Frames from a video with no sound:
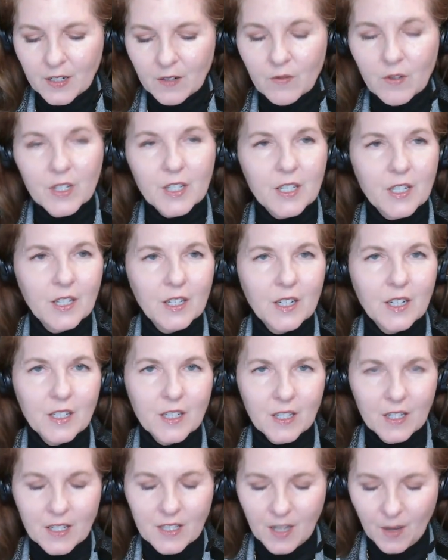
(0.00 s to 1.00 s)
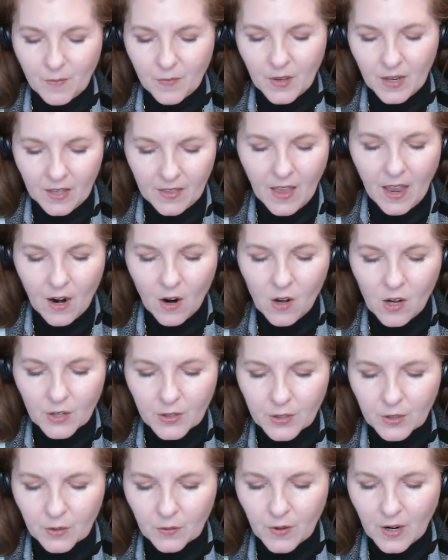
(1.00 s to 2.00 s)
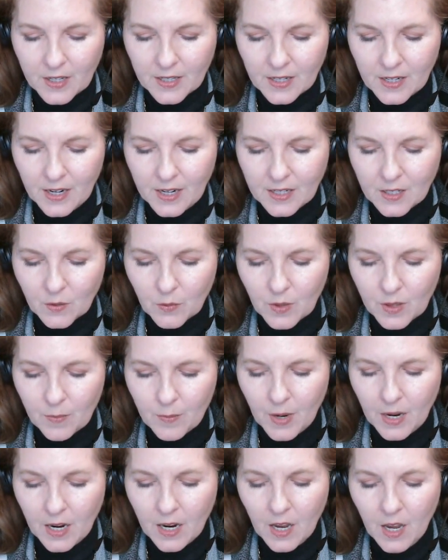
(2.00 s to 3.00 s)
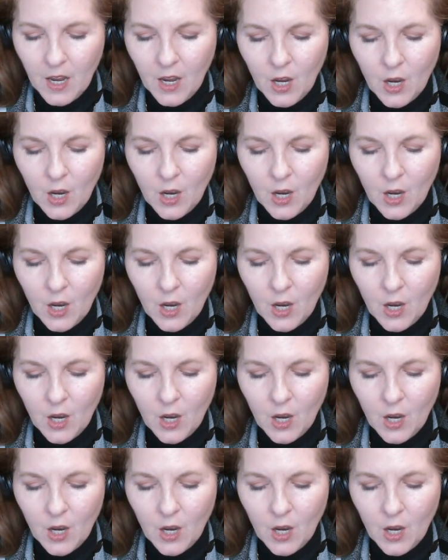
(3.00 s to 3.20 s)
and resilience is something that also resonates with me.